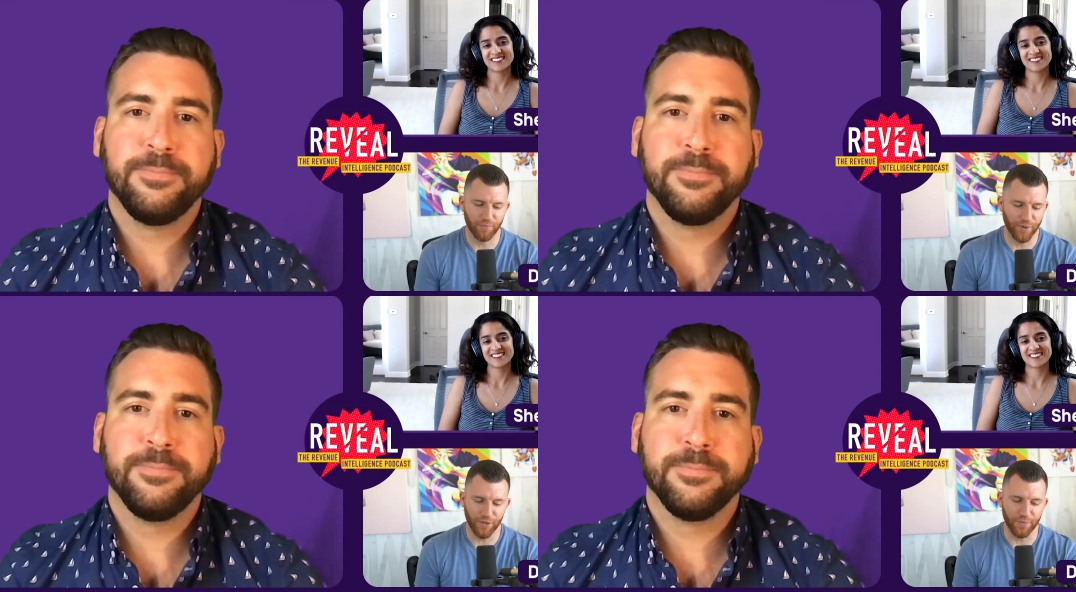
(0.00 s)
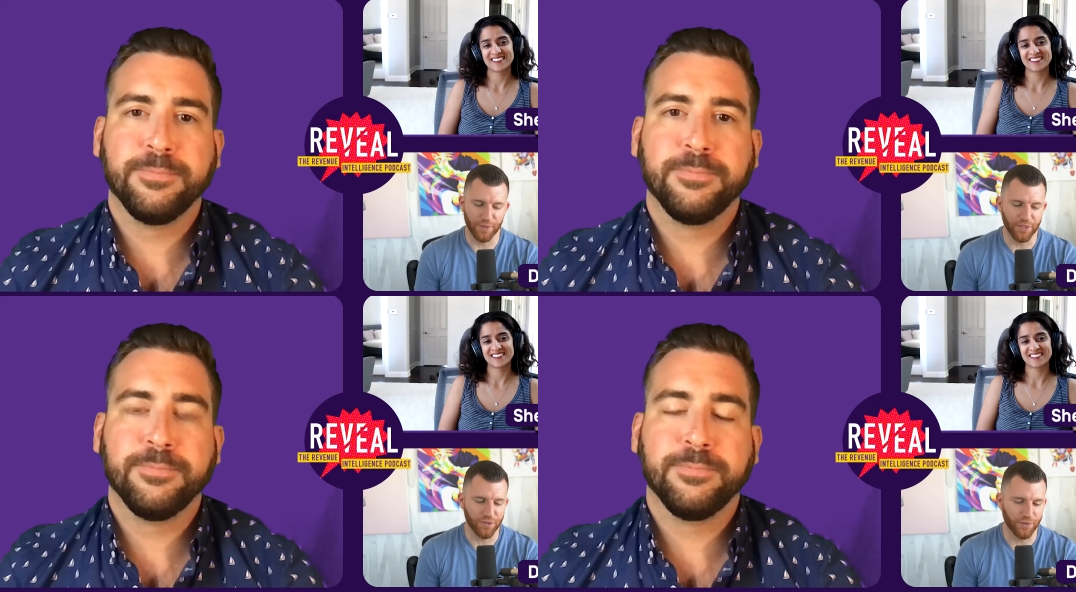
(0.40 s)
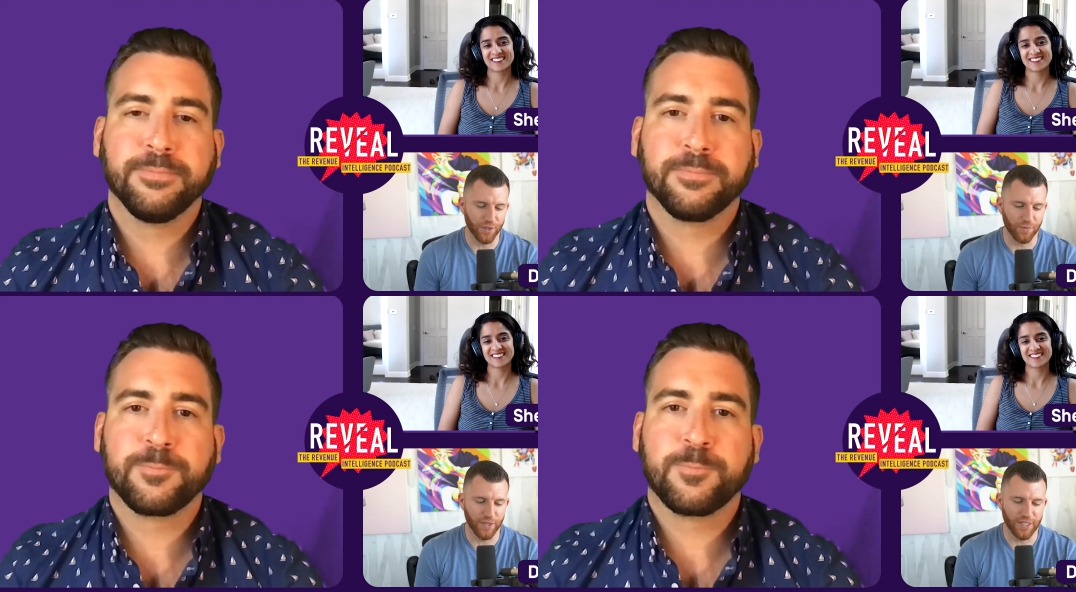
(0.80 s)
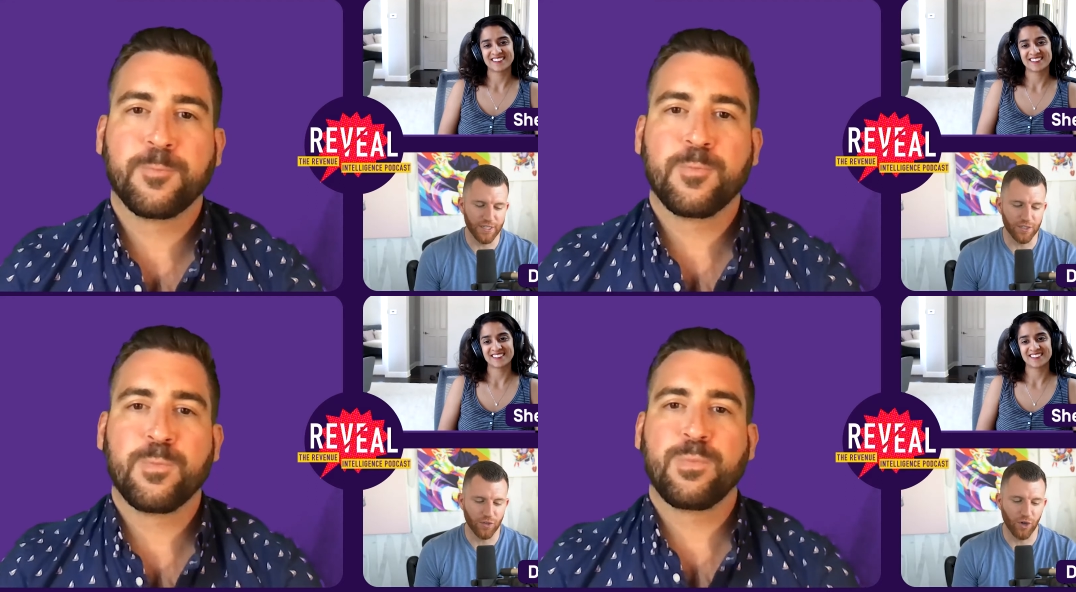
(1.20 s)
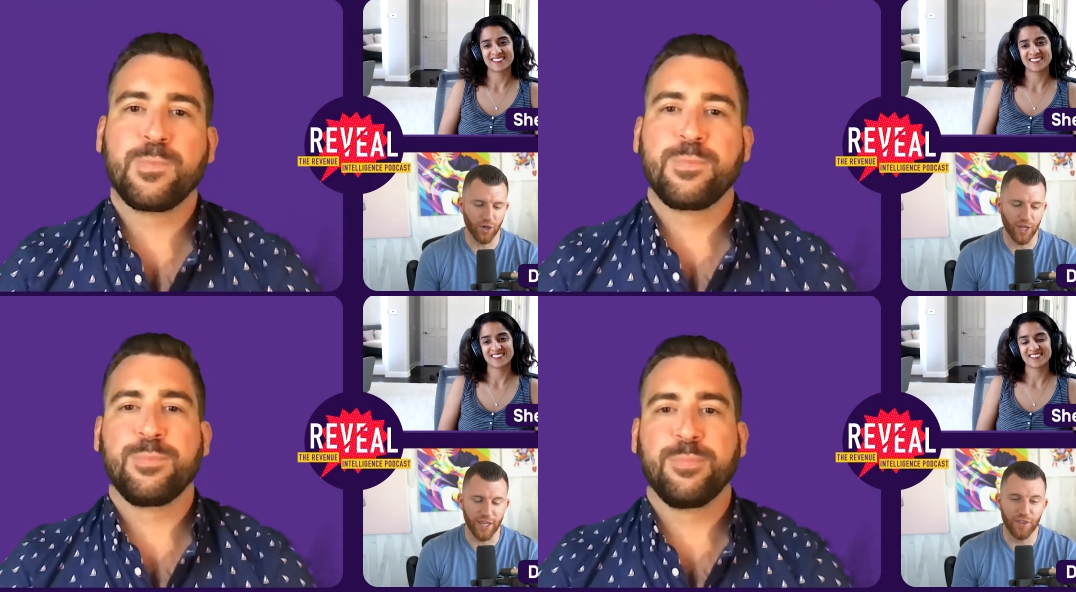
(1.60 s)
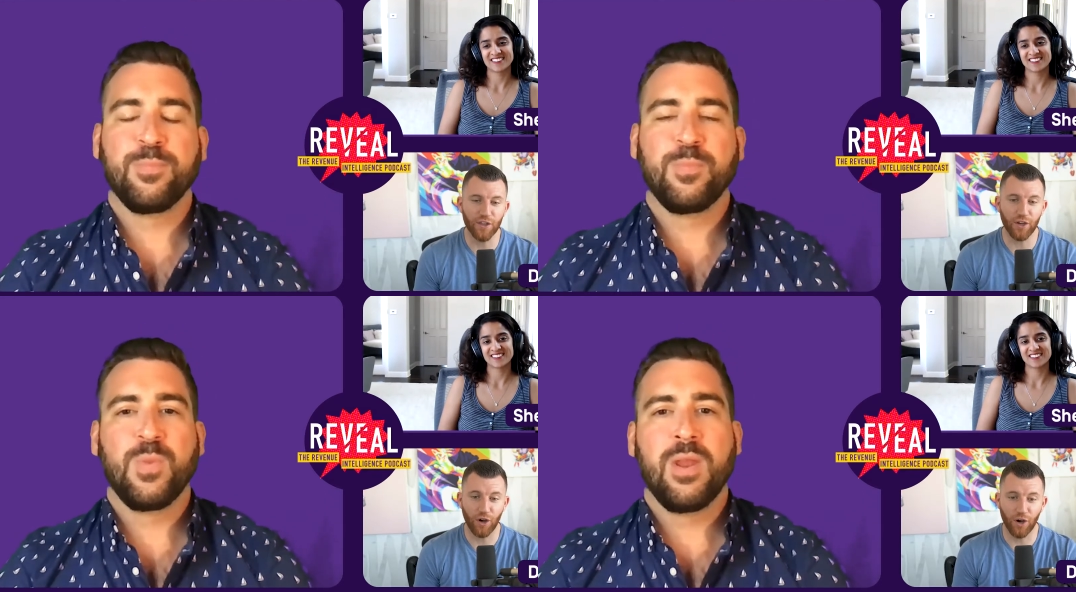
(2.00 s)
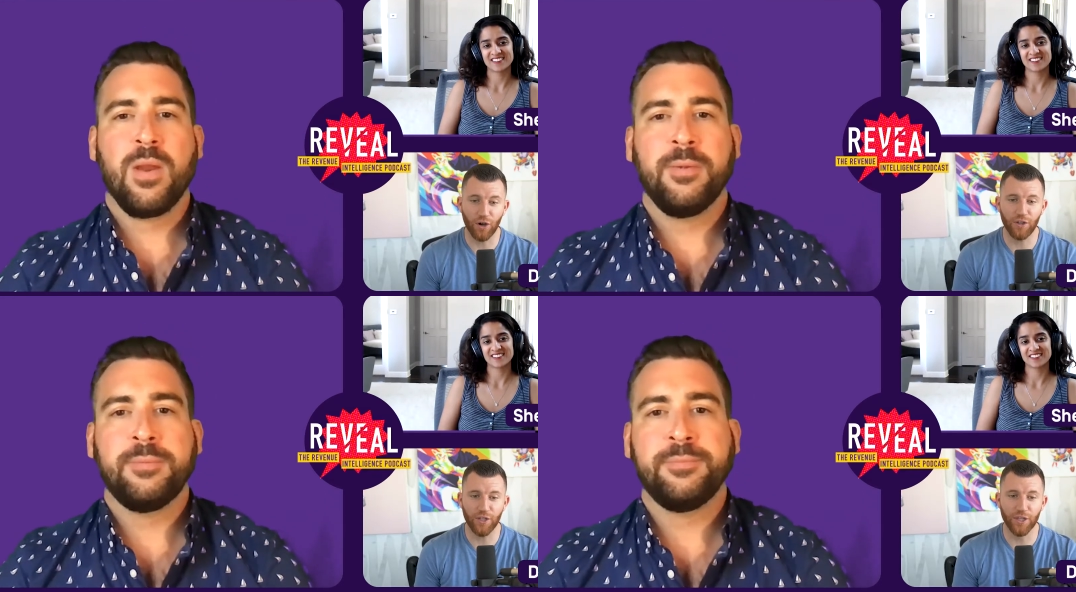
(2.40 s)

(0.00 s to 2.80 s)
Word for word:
Speaker 1: but you beat me to it. Was in the call in the